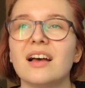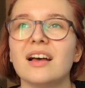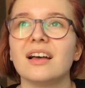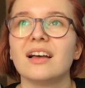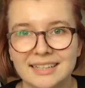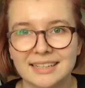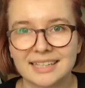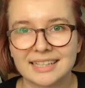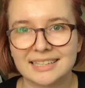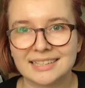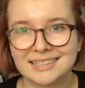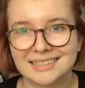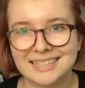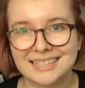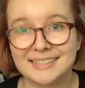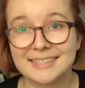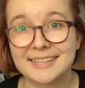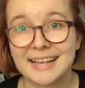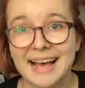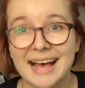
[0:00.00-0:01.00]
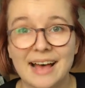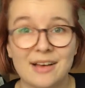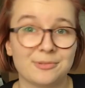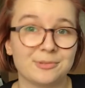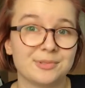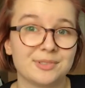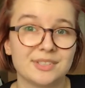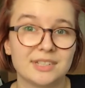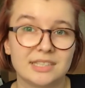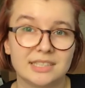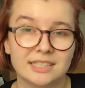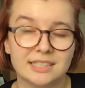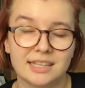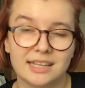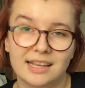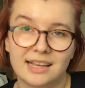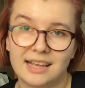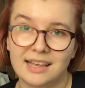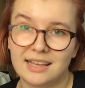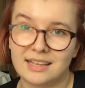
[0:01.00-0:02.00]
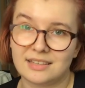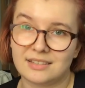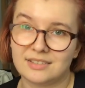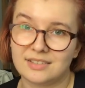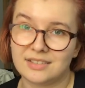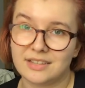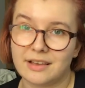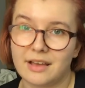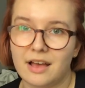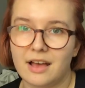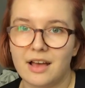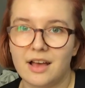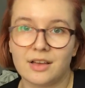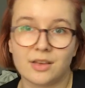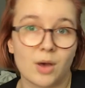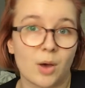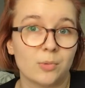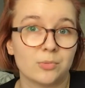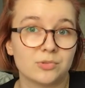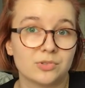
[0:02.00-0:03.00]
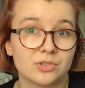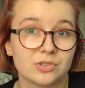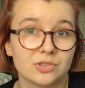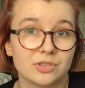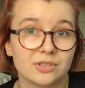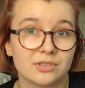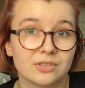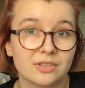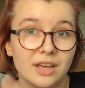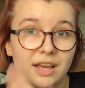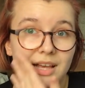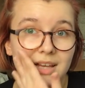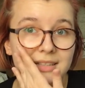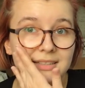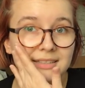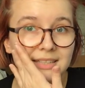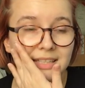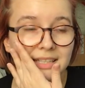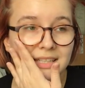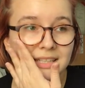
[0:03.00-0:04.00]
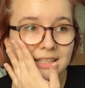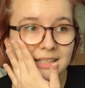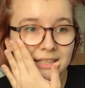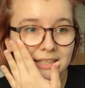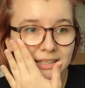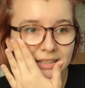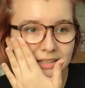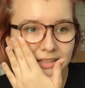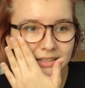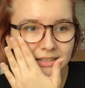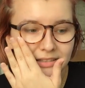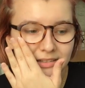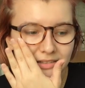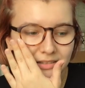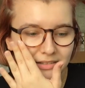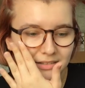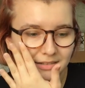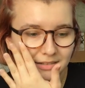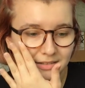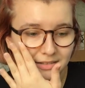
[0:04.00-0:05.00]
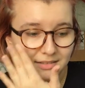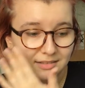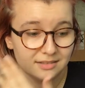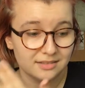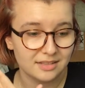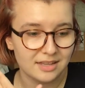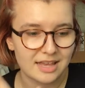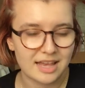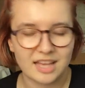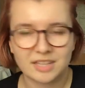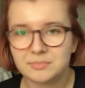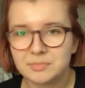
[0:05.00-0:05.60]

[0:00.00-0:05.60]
In this house is a ghost, and he has